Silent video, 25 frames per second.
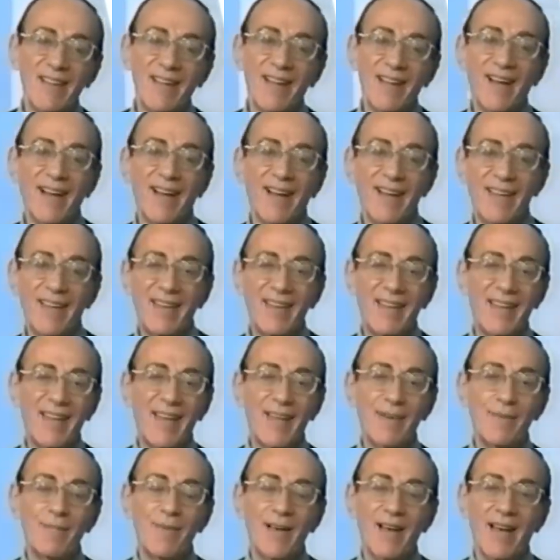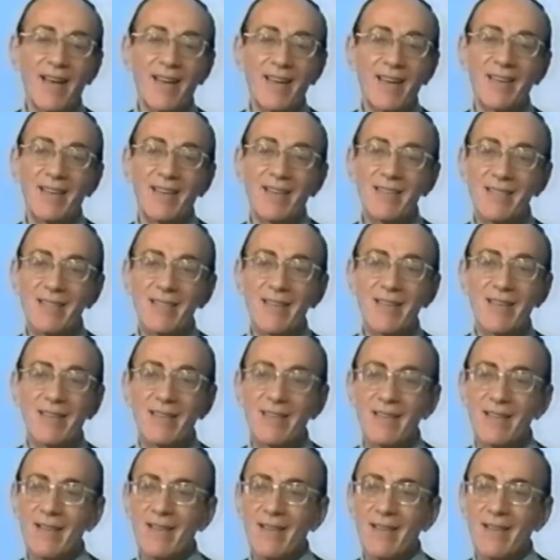uh, he came back and he said,